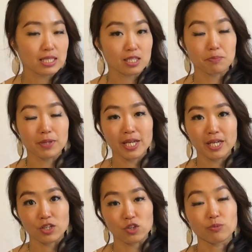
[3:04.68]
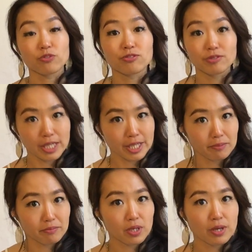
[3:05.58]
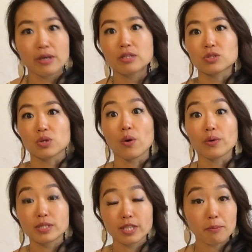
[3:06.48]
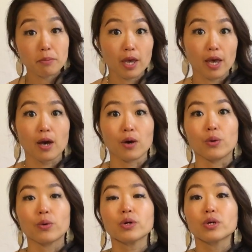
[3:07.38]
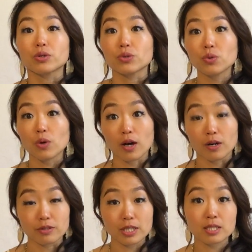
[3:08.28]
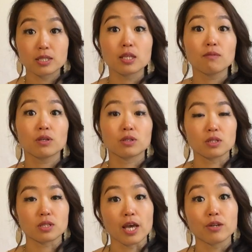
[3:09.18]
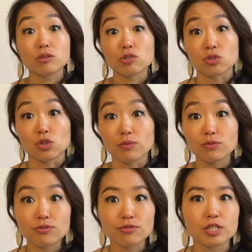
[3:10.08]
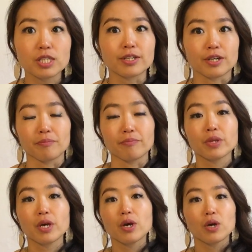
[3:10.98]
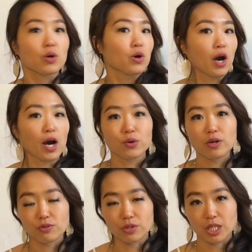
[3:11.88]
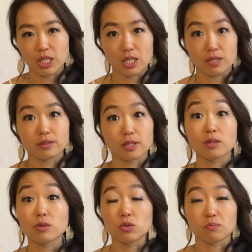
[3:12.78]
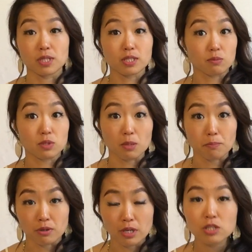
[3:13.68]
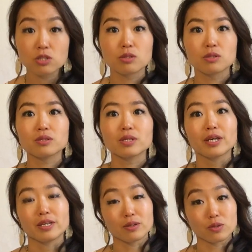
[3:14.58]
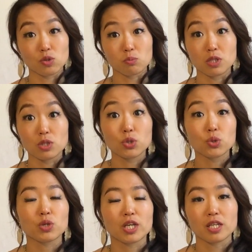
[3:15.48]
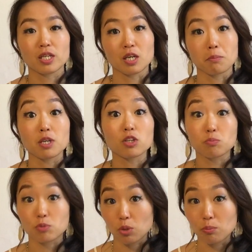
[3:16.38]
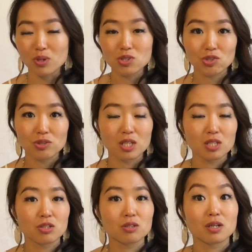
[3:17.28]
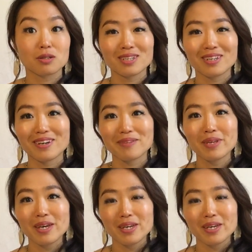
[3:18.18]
is a planet of freedom, so somehow you are receiving this energy of freedom. However it is, it could be some separations, it could be you getting a big promotion in your career,